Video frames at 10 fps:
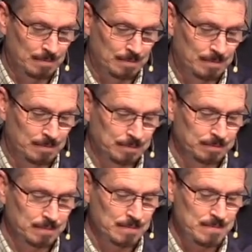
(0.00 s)

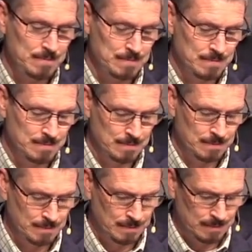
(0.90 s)

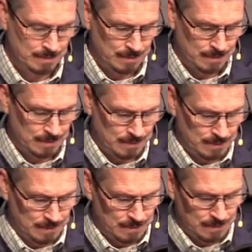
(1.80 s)

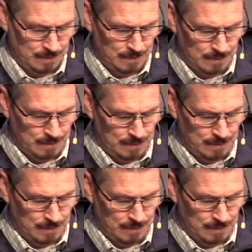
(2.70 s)
No one is speaking in this clip.